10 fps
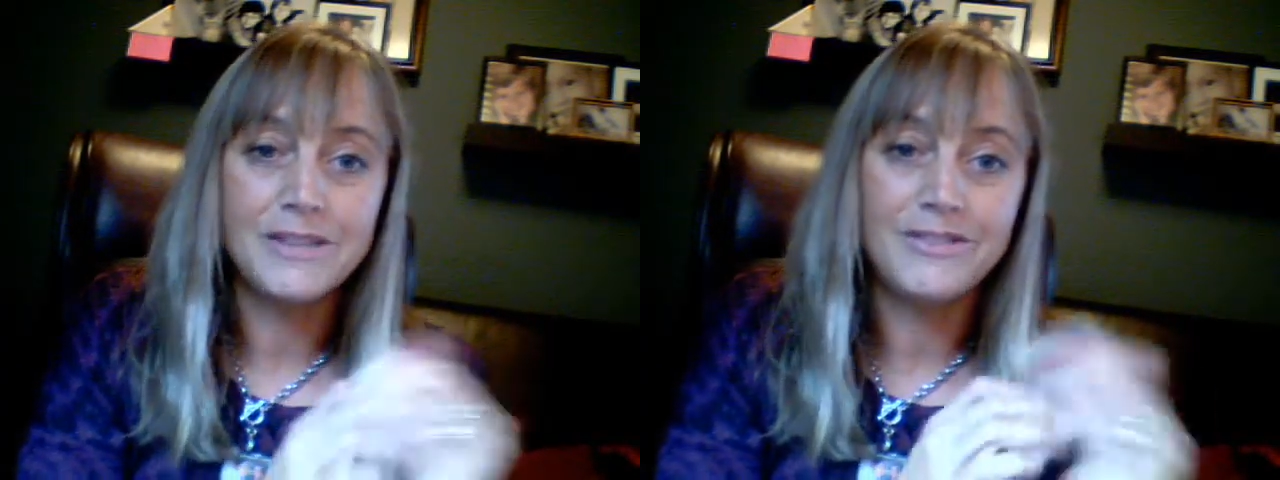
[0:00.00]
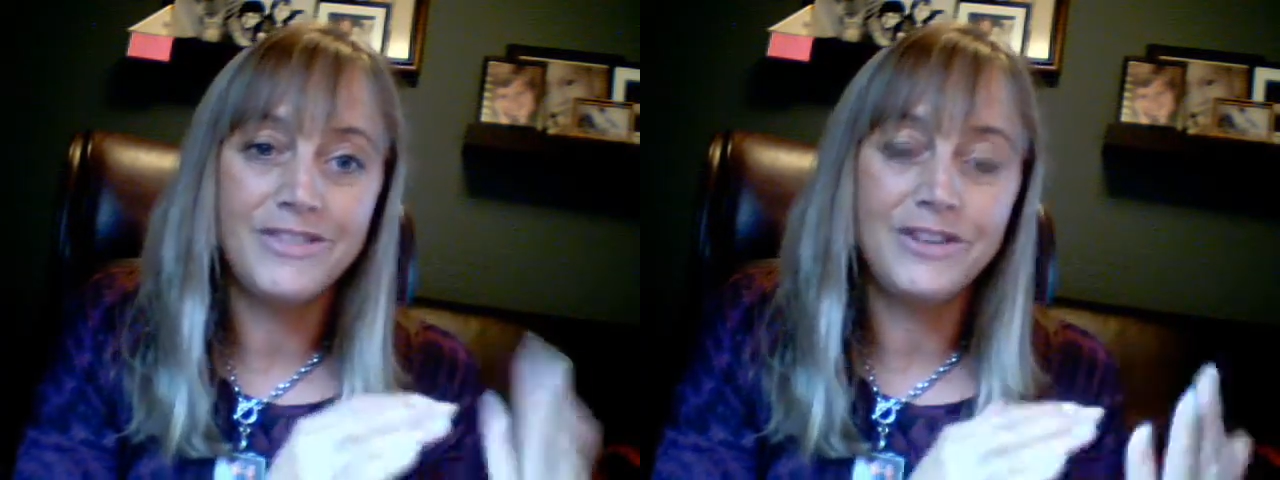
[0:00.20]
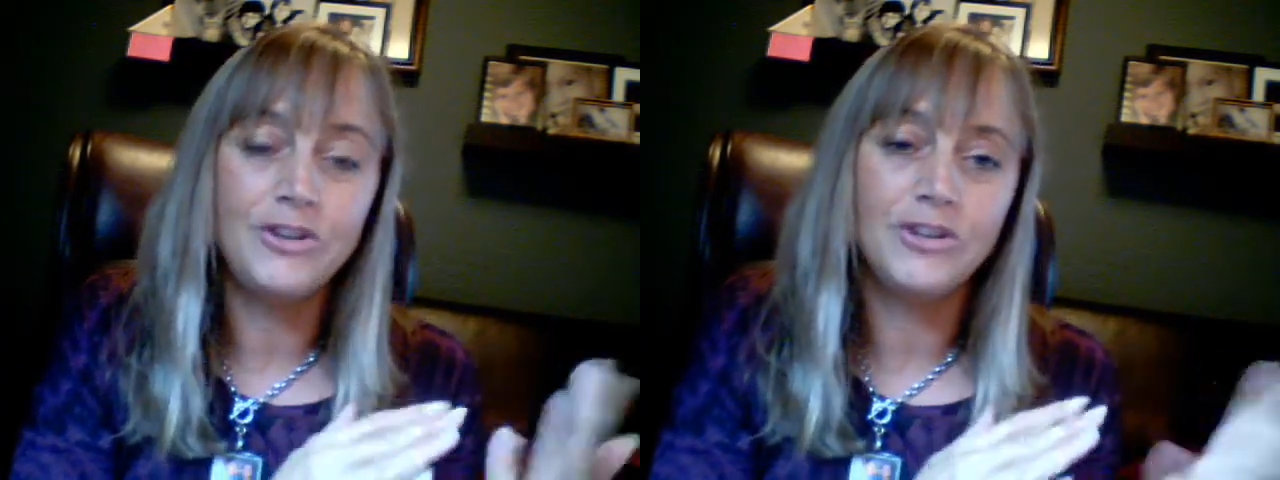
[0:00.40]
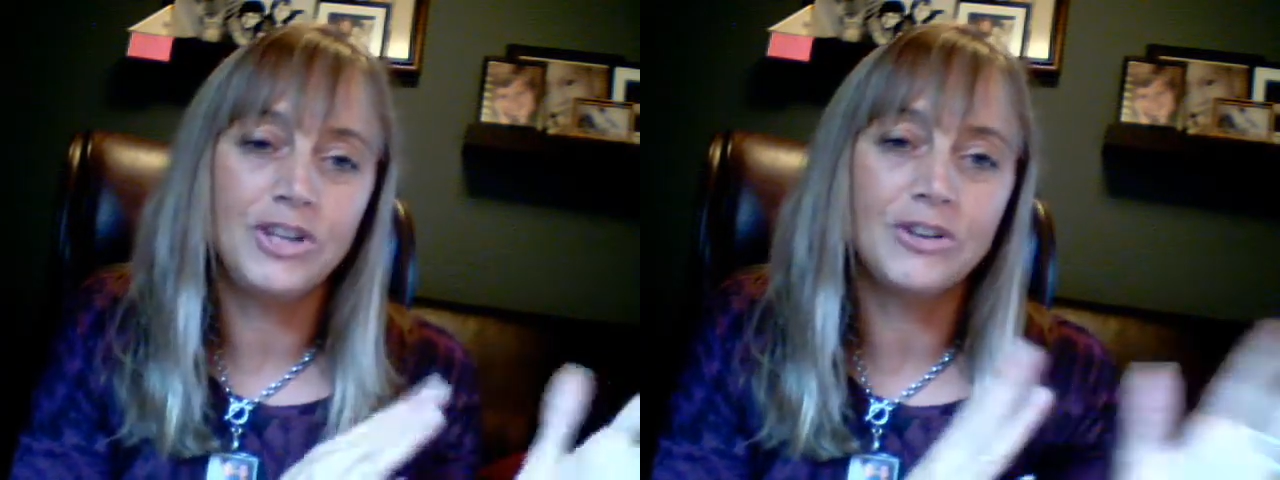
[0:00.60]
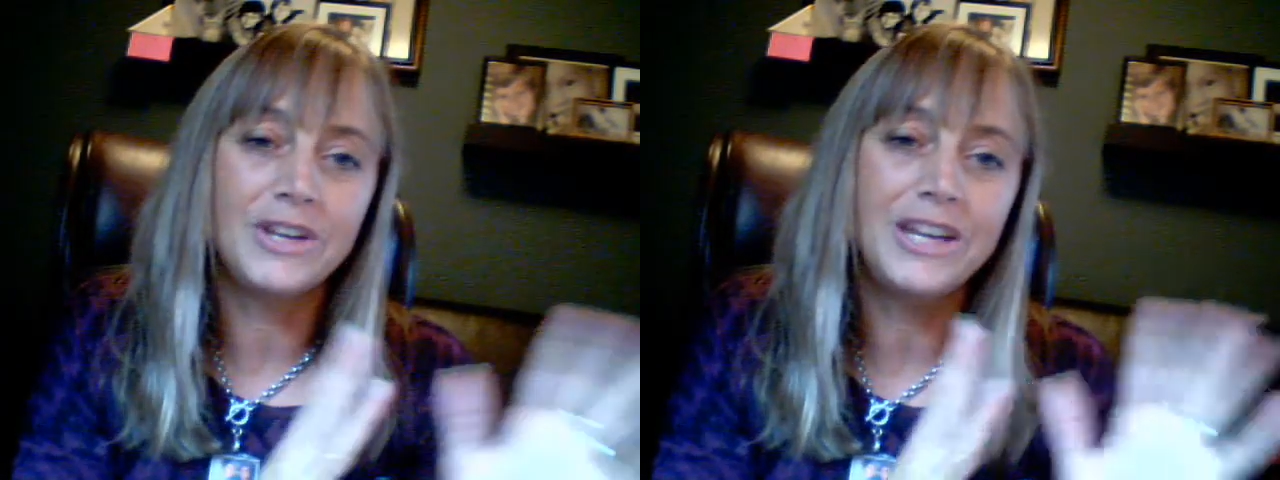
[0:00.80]
you'll
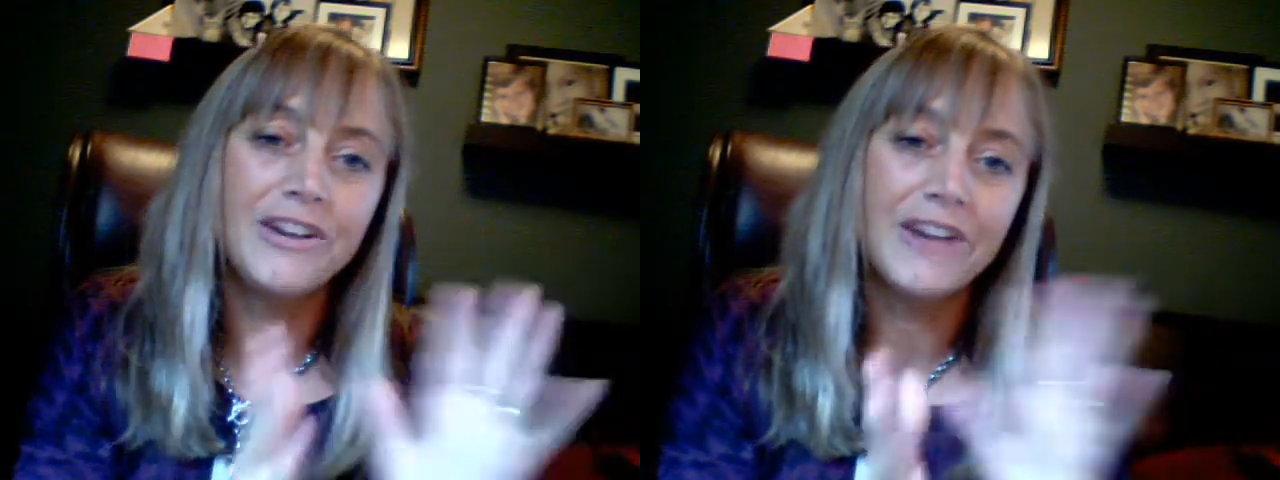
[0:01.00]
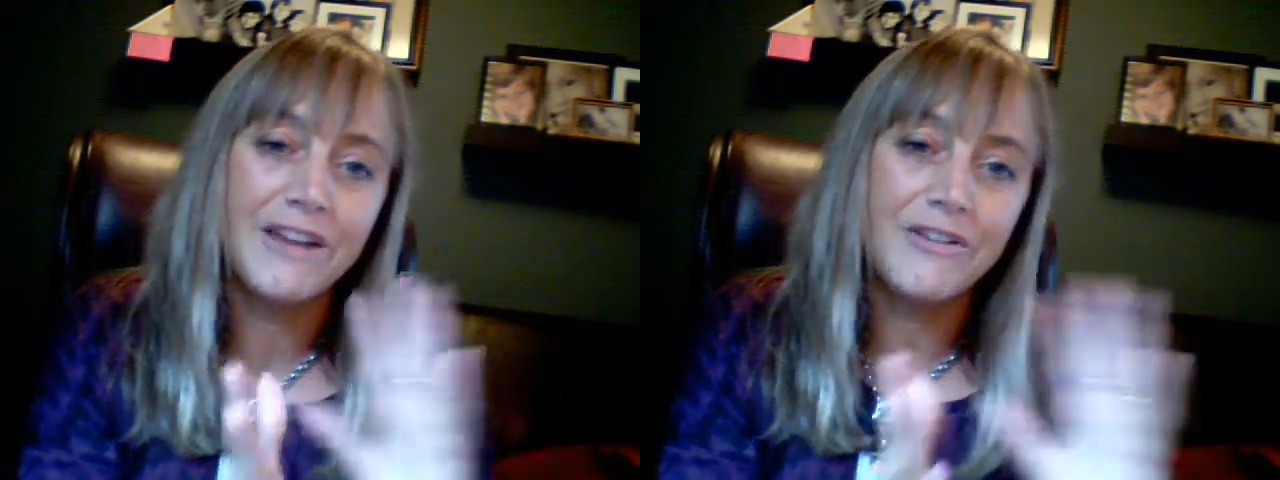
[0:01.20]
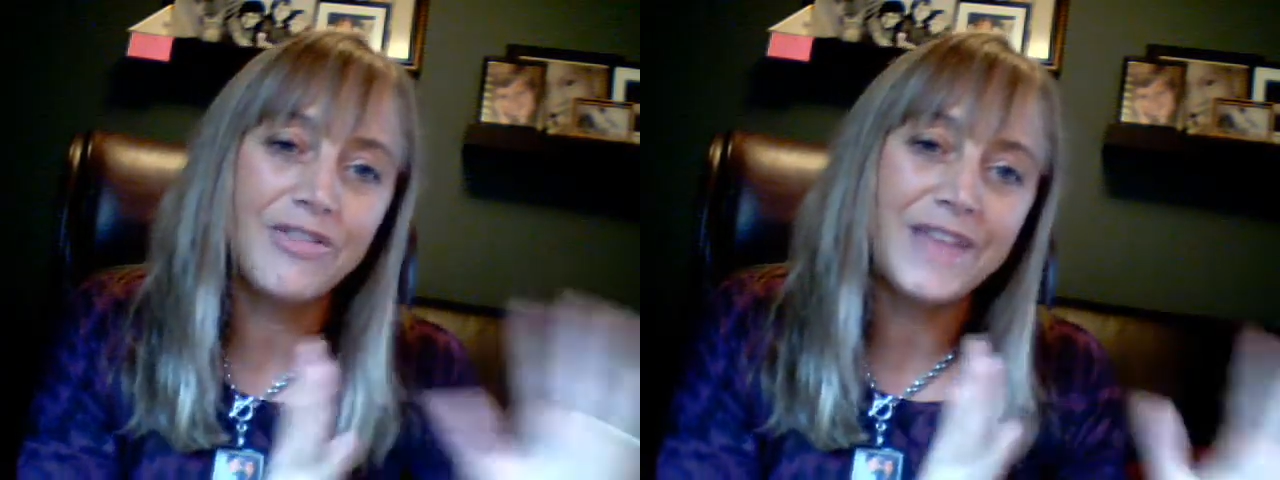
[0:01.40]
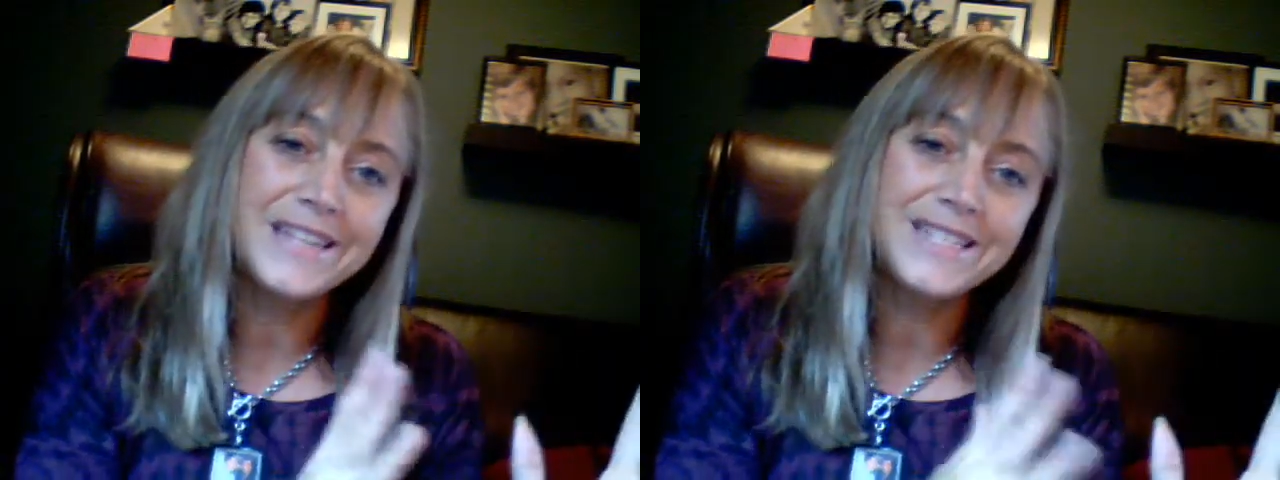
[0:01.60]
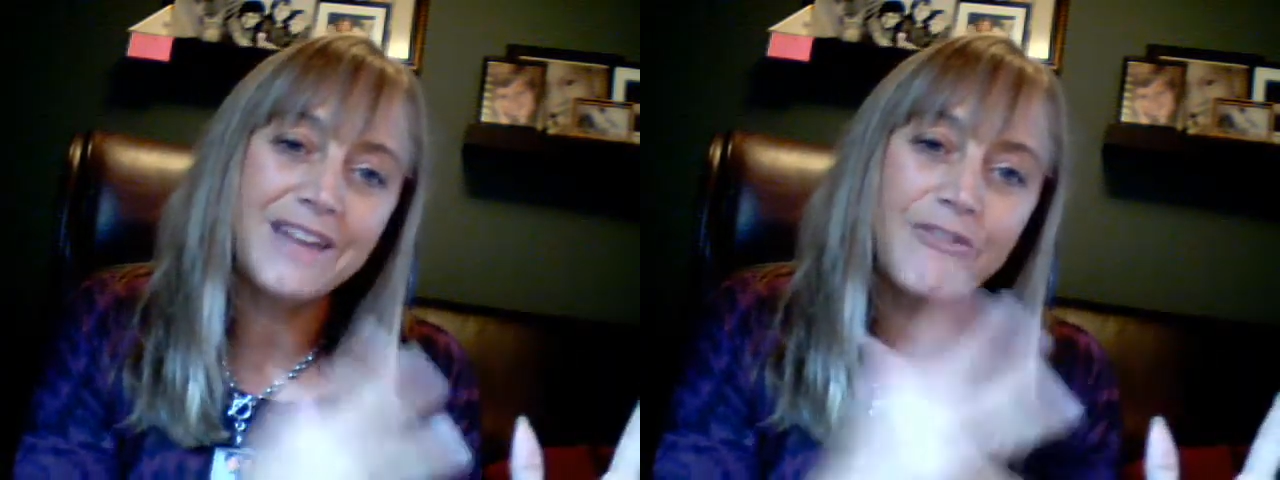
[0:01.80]
hear a they
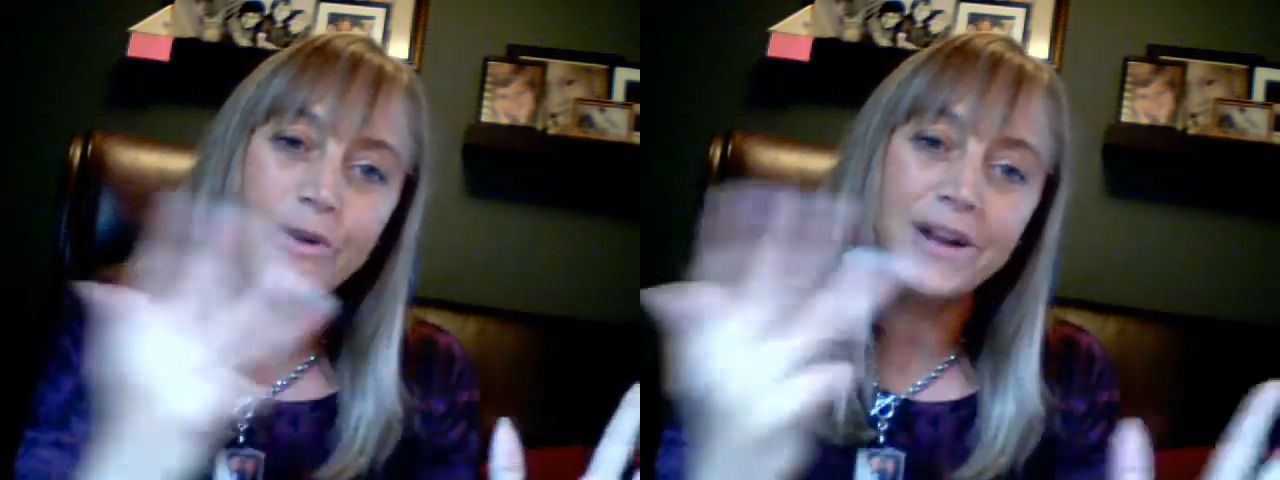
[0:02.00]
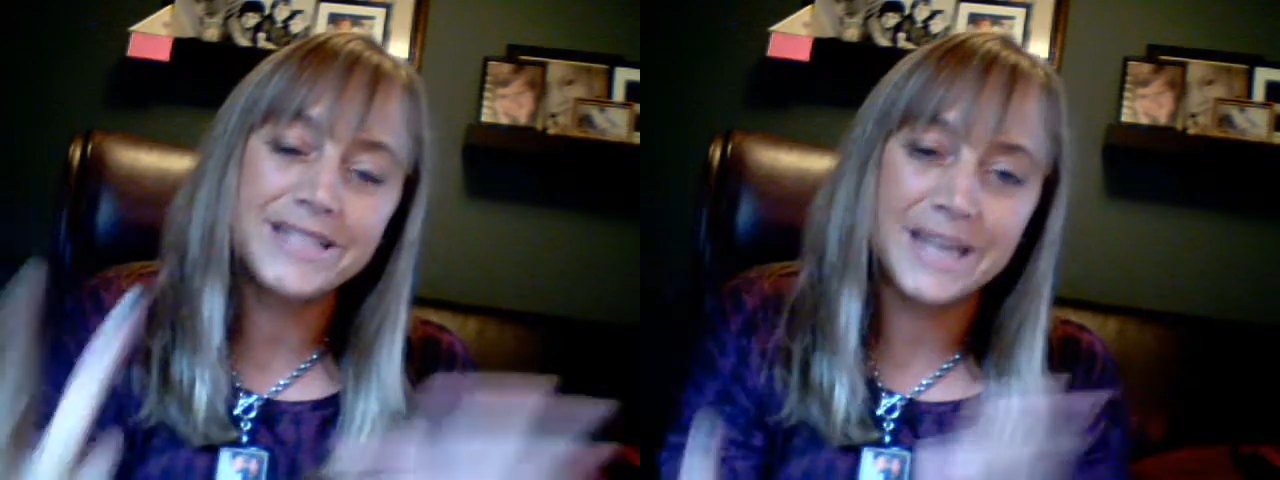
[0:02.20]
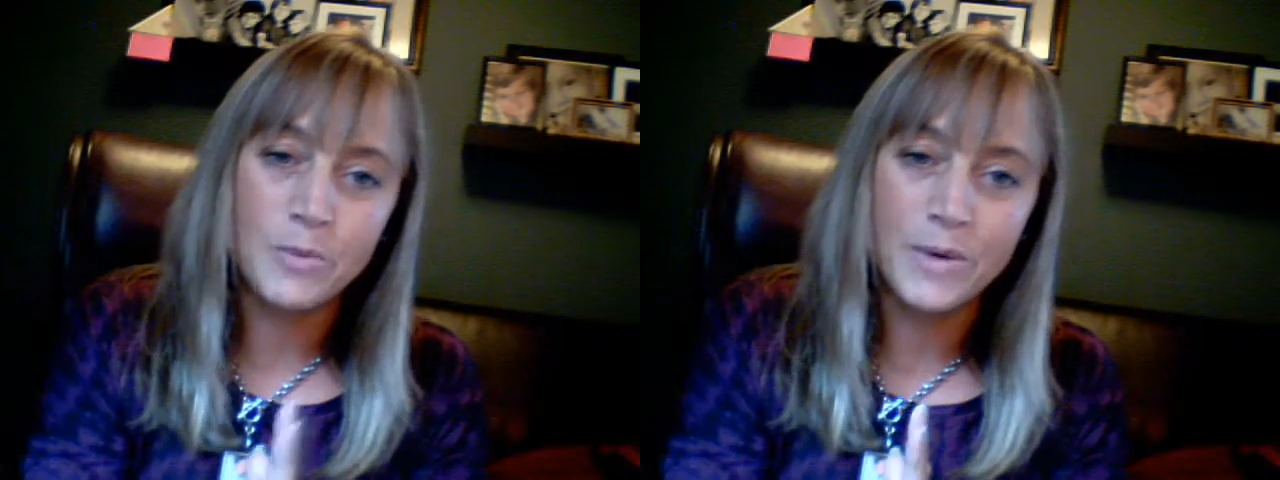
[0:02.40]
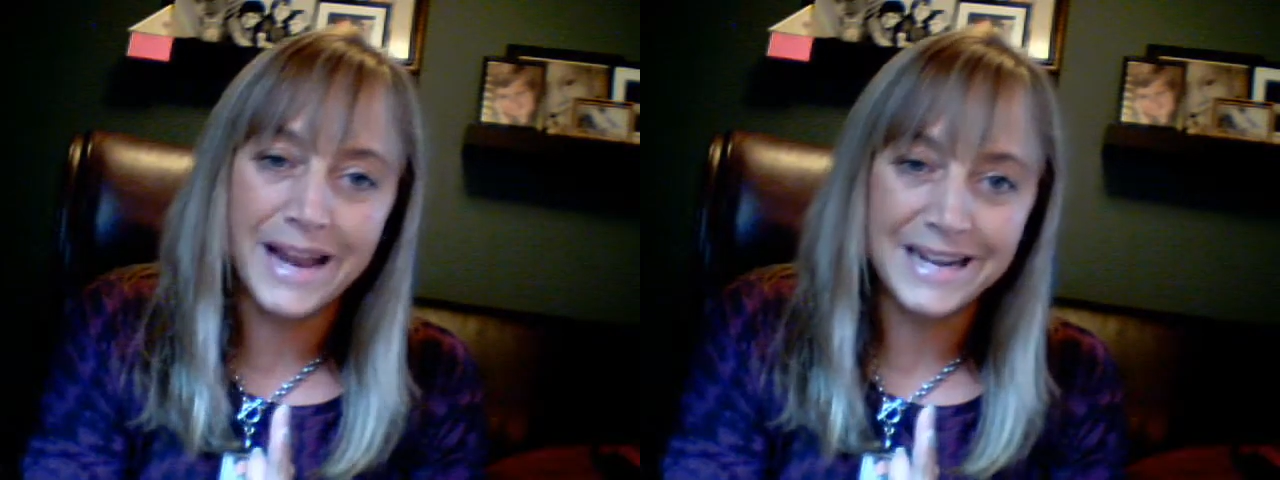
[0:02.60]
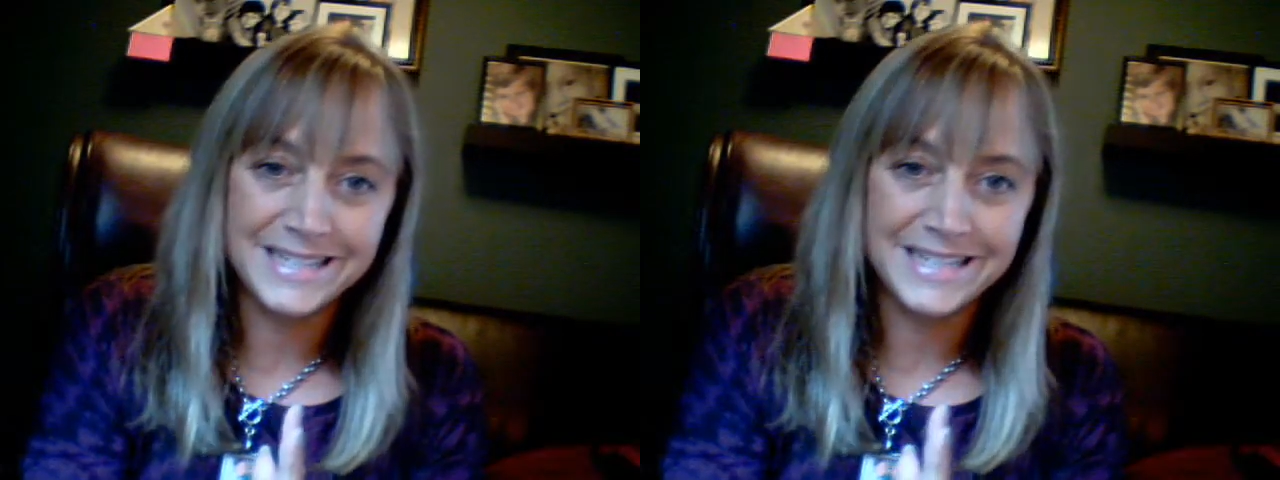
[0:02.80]
say voice and what I
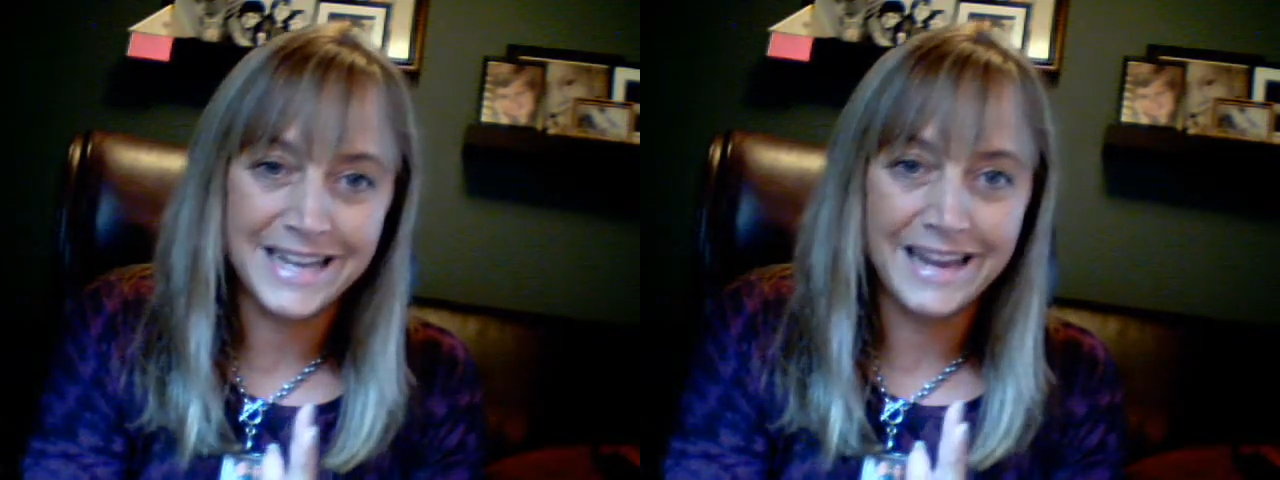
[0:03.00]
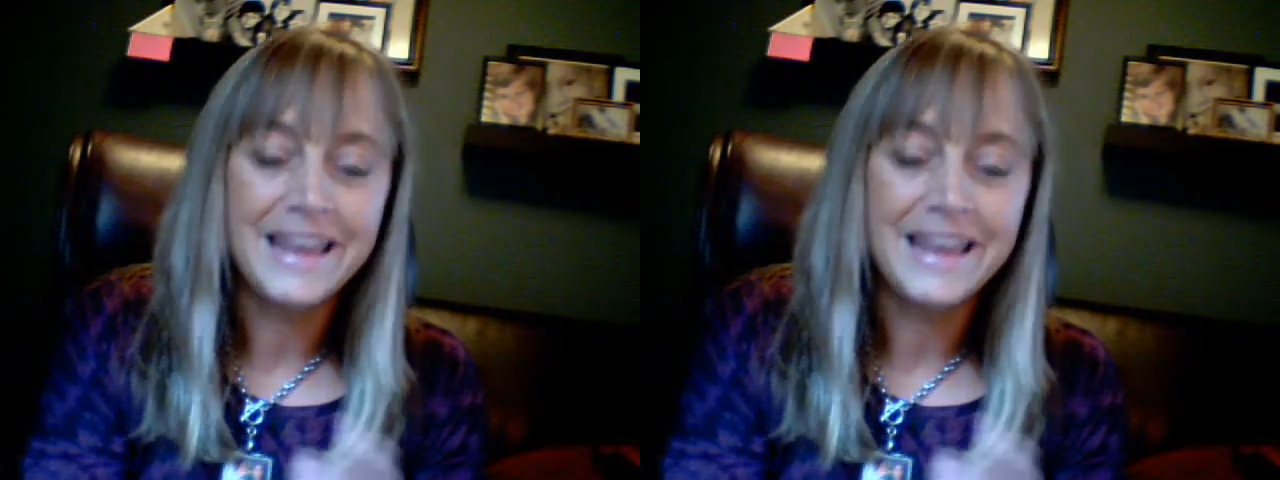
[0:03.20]
say